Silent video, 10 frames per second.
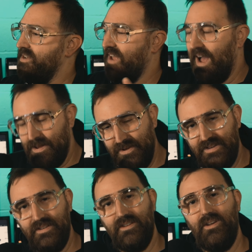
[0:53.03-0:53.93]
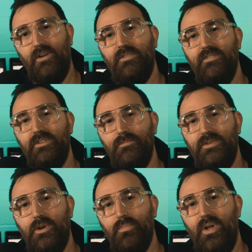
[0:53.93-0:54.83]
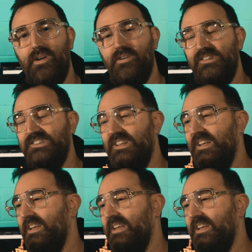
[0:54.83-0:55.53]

the timing of giving them to your players,